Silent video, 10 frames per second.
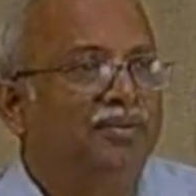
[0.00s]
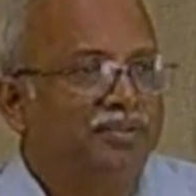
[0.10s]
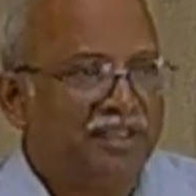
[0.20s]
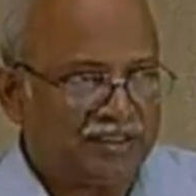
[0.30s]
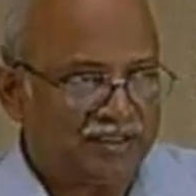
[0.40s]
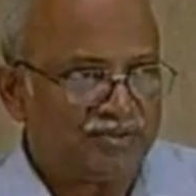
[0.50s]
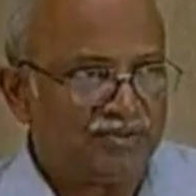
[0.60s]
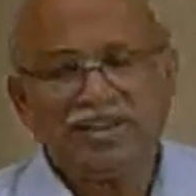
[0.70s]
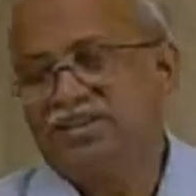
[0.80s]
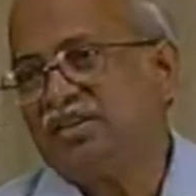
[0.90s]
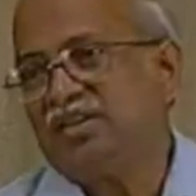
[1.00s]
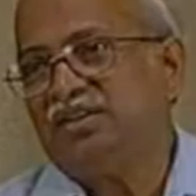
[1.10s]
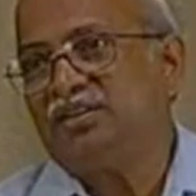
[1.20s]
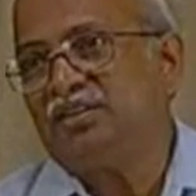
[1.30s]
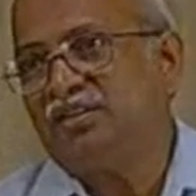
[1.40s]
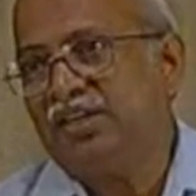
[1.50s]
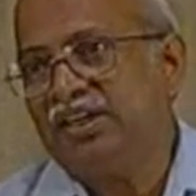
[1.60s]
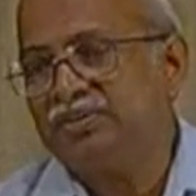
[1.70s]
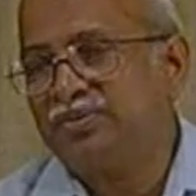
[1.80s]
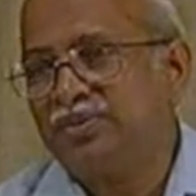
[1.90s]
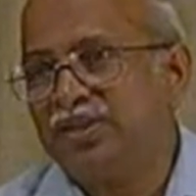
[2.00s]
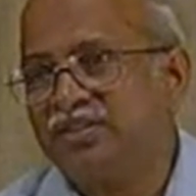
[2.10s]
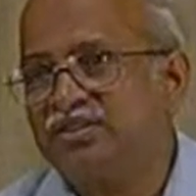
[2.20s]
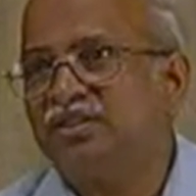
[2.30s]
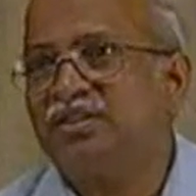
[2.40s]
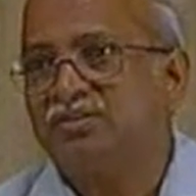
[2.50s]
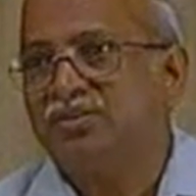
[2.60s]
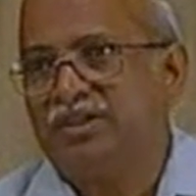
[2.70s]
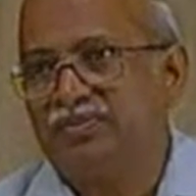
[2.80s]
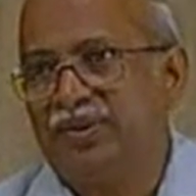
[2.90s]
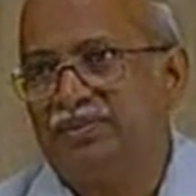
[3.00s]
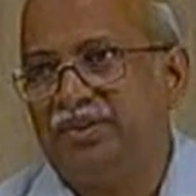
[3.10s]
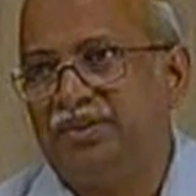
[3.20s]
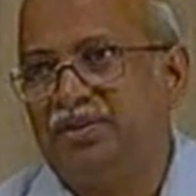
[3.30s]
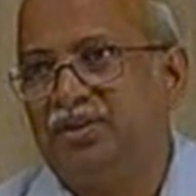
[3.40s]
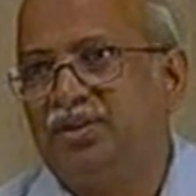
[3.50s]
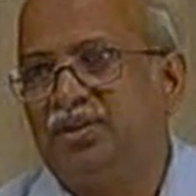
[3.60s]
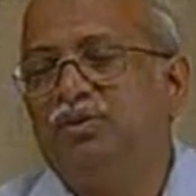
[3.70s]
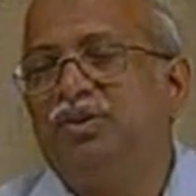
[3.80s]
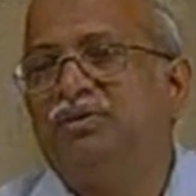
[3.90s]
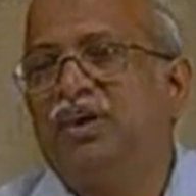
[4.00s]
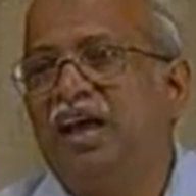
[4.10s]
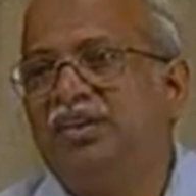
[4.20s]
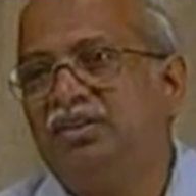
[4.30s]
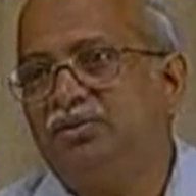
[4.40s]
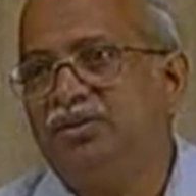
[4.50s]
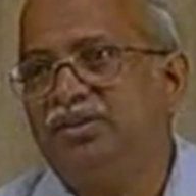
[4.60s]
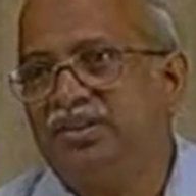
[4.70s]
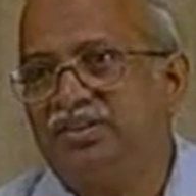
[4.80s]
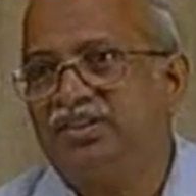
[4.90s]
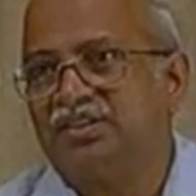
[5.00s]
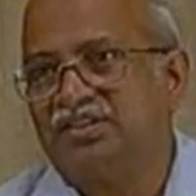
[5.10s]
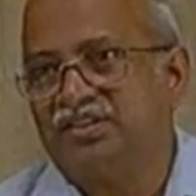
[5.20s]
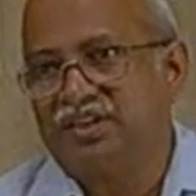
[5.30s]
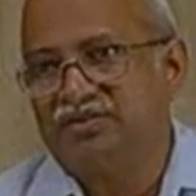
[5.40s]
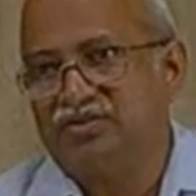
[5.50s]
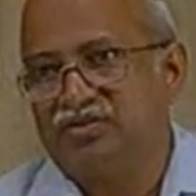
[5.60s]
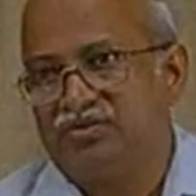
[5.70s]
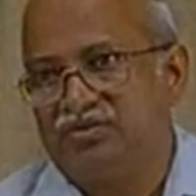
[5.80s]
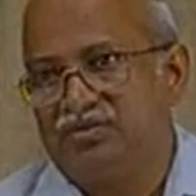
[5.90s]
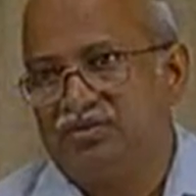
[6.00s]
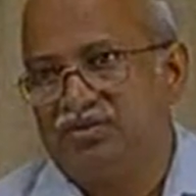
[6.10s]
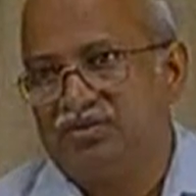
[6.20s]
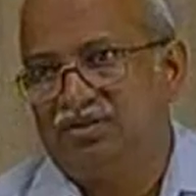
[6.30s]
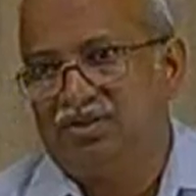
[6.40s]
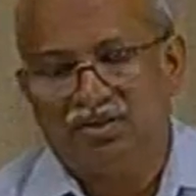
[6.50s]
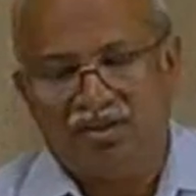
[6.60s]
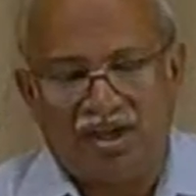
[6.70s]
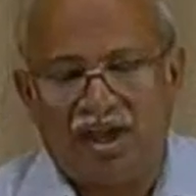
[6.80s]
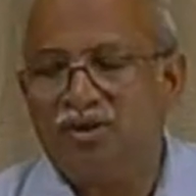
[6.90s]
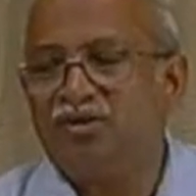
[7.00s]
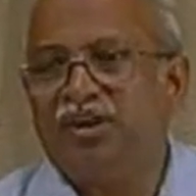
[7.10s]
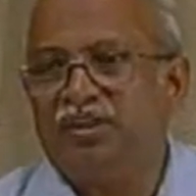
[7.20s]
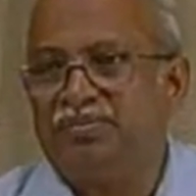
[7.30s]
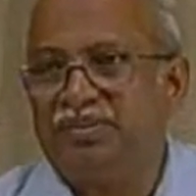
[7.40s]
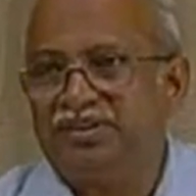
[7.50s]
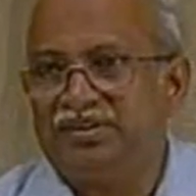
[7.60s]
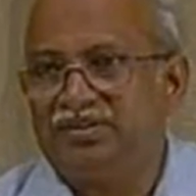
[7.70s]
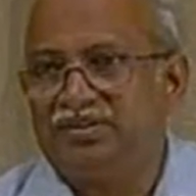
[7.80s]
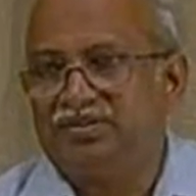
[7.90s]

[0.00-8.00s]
That is basically the result of the experiment will vary within a certain range. How do I represent this?